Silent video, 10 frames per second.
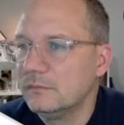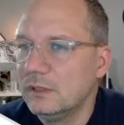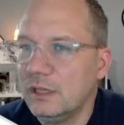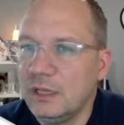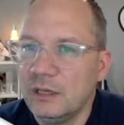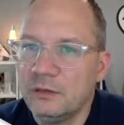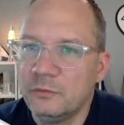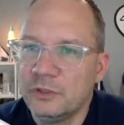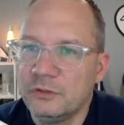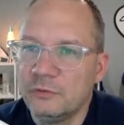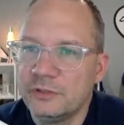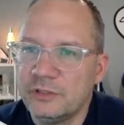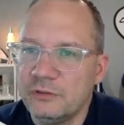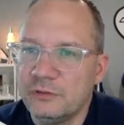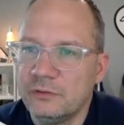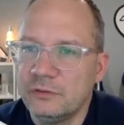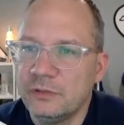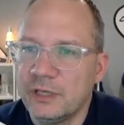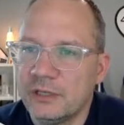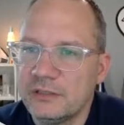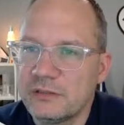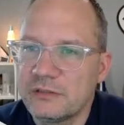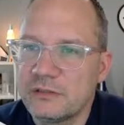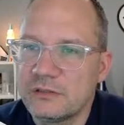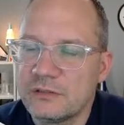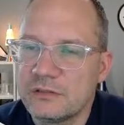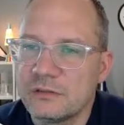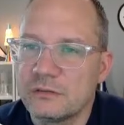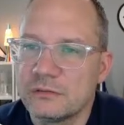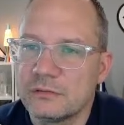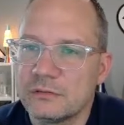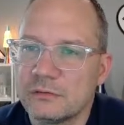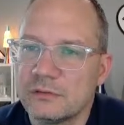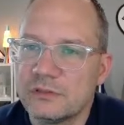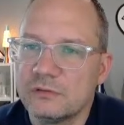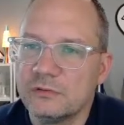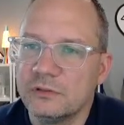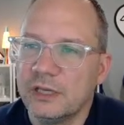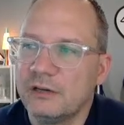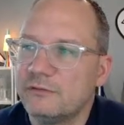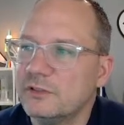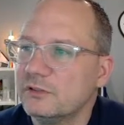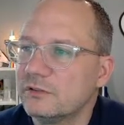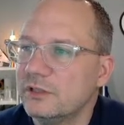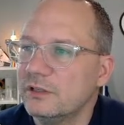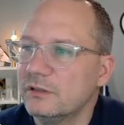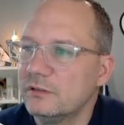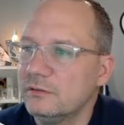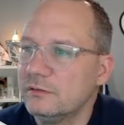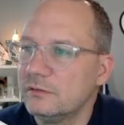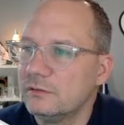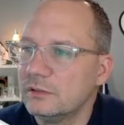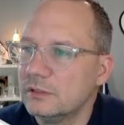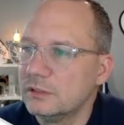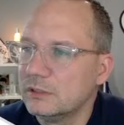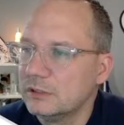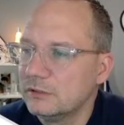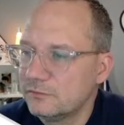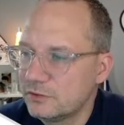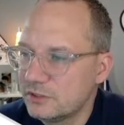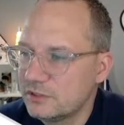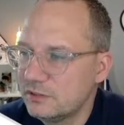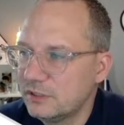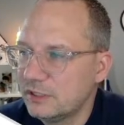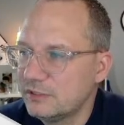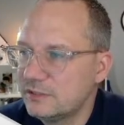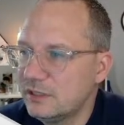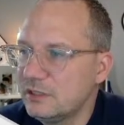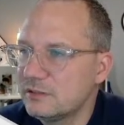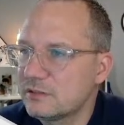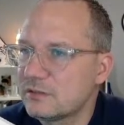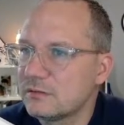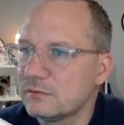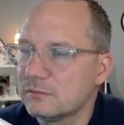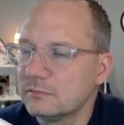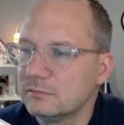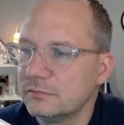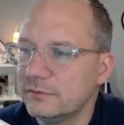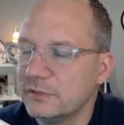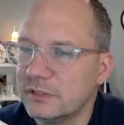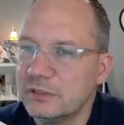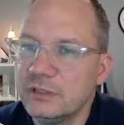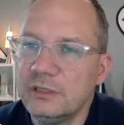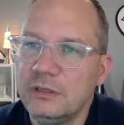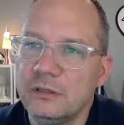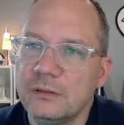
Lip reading: And we only want the US. So we'll add a filter here for just the United States. Very good.